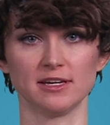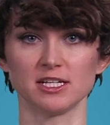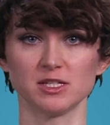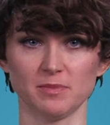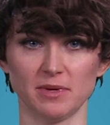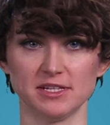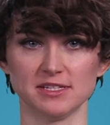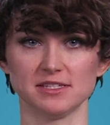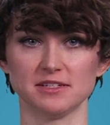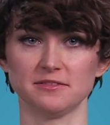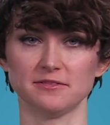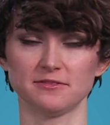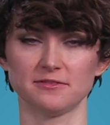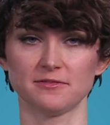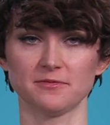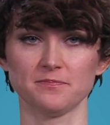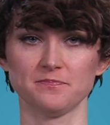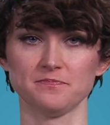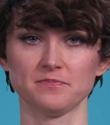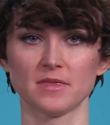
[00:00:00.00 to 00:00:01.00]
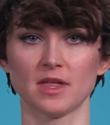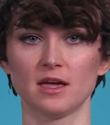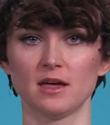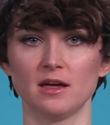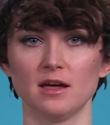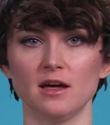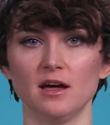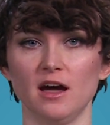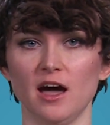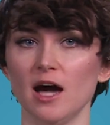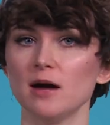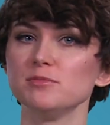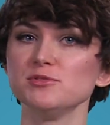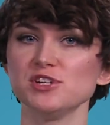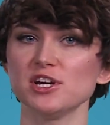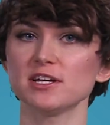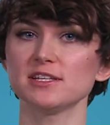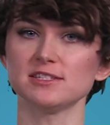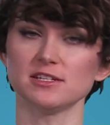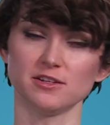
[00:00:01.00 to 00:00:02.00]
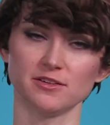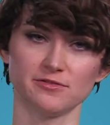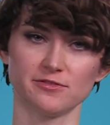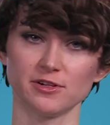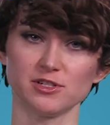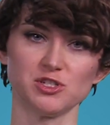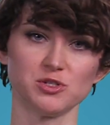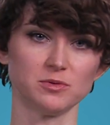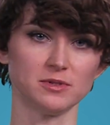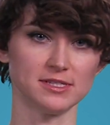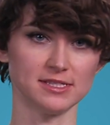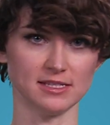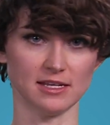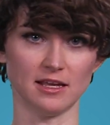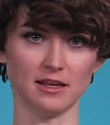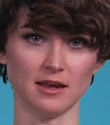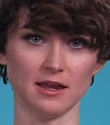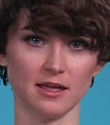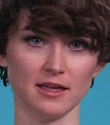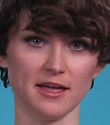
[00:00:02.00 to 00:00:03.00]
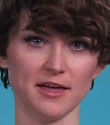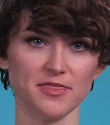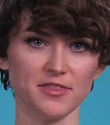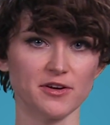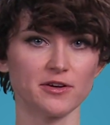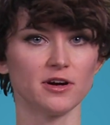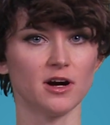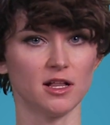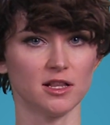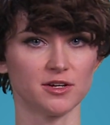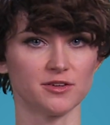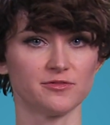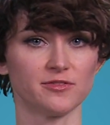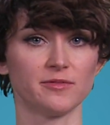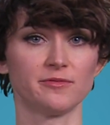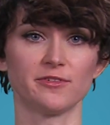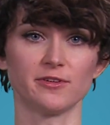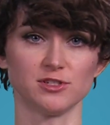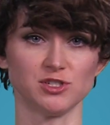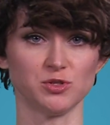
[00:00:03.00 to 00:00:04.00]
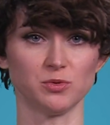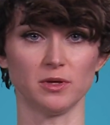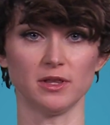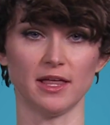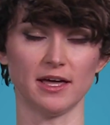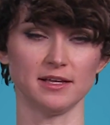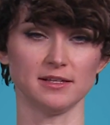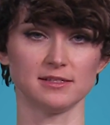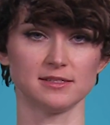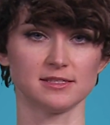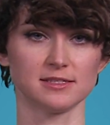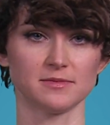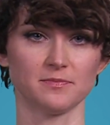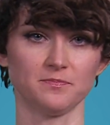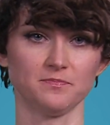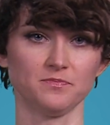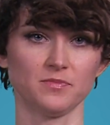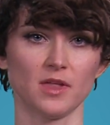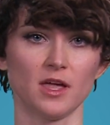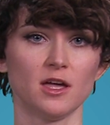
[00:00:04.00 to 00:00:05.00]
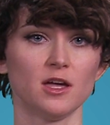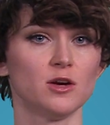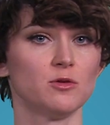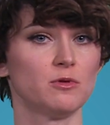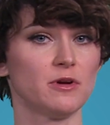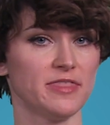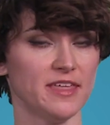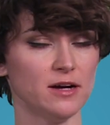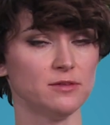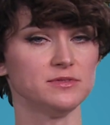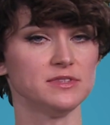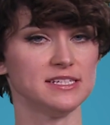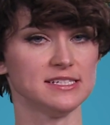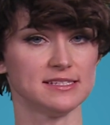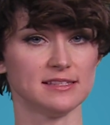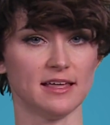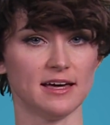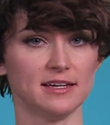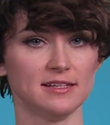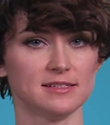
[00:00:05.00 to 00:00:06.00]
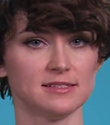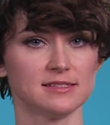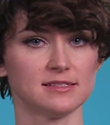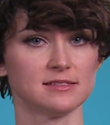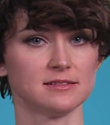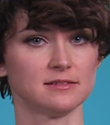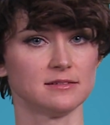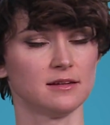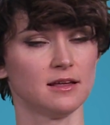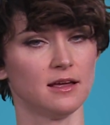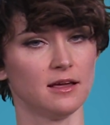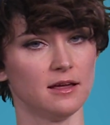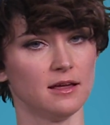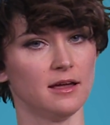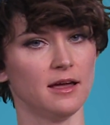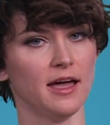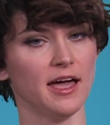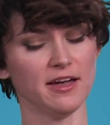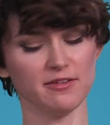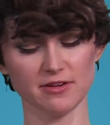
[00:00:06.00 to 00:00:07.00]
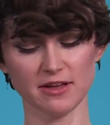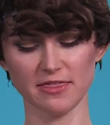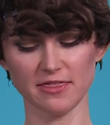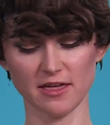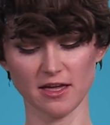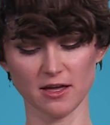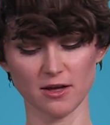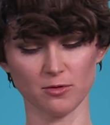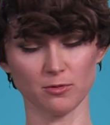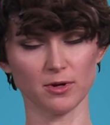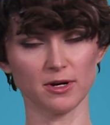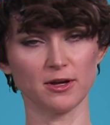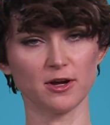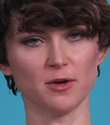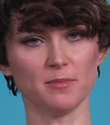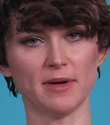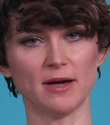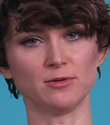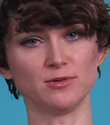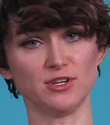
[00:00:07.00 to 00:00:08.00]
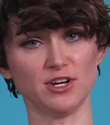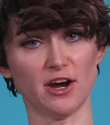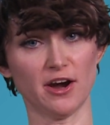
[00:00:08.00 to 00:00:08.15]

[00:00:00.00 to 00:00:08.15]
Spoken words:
expensive. Objects in a virtual scene get their color from virtual lights. Without these lights, everything would come out